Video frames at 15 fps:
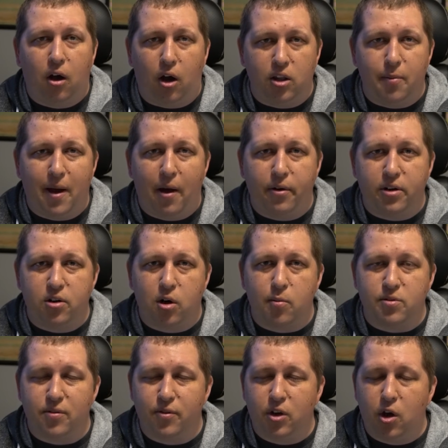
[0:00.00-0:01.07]
on the mound in
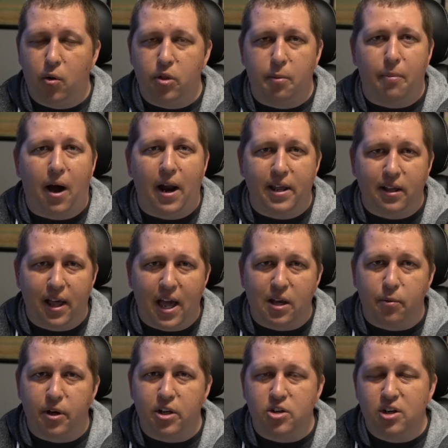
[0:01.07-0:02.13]
terms of, the body
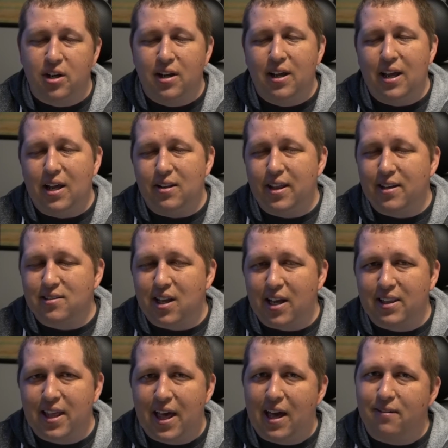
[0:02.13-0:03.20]
language and things
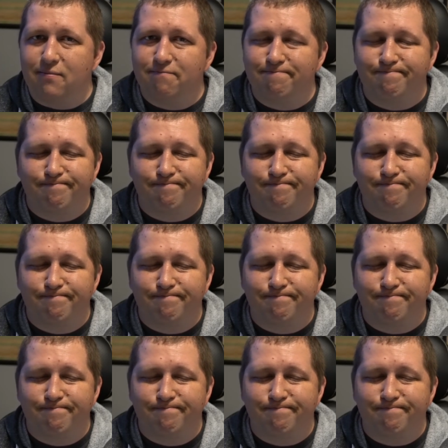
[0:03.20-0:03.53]
like that.